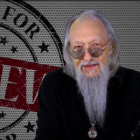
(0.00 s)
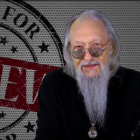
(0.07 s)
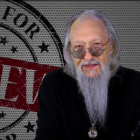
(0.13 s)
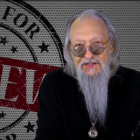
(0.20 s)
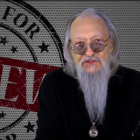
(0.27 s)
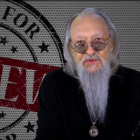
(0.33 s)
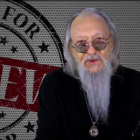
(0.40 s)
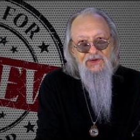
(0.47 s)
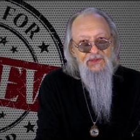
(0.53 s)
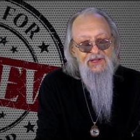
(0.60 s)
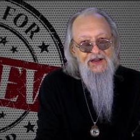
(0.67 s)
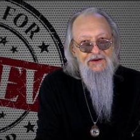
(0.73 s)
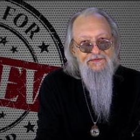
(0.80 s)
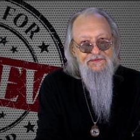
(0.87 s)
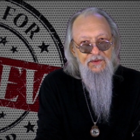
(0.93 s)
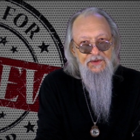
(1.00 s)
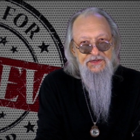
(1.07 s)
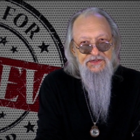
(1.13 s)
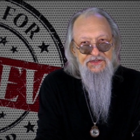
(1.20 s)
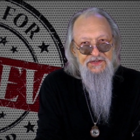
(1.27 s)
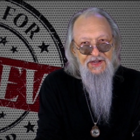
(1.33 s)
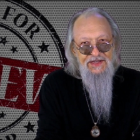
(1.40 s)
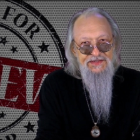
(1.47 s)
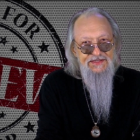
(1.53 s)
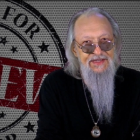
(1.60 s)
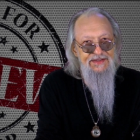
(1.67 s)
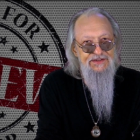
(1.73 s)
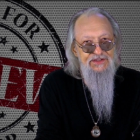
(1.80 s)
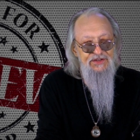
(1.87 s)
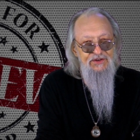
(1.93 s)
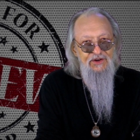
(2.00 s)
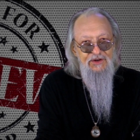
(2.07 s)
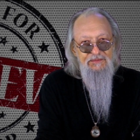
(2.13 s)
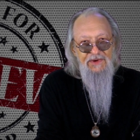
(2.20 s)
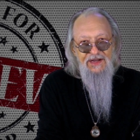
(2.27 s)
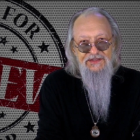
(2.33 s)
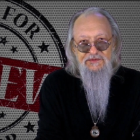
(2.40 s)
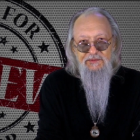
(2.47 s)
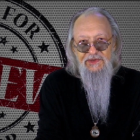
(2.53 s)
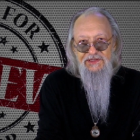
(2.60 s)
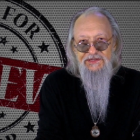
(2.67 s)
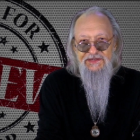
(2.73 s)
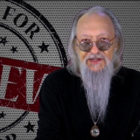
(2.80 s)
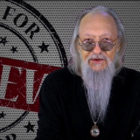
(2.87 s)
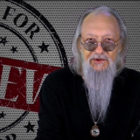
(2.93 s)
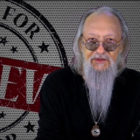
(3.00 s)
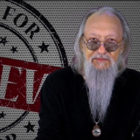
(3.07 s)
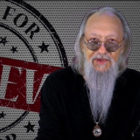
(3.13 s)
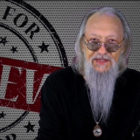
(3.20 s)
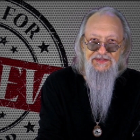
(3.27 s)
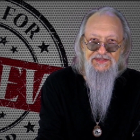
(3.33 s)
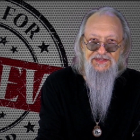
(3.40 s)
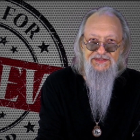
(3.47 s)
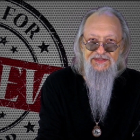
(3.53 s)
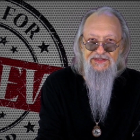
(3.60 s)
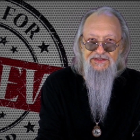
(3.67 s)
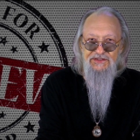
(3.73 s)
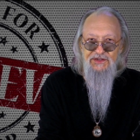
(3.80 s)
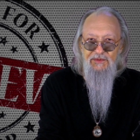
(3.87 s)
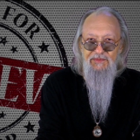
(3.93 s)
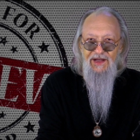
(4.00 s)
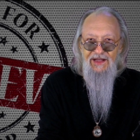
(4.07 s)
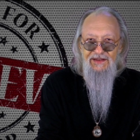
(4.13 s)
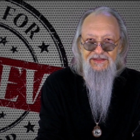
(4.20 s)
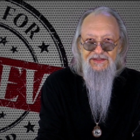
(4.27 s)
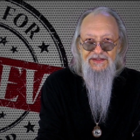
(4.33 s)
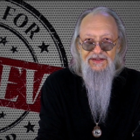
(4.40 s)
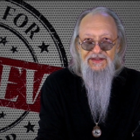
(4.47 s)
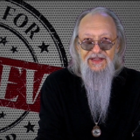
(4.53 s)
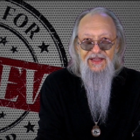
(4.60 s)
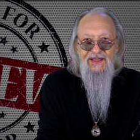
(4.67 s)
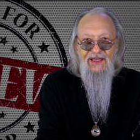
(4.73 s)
Israel Air Force jets hit two Hamas military bases in Jabalia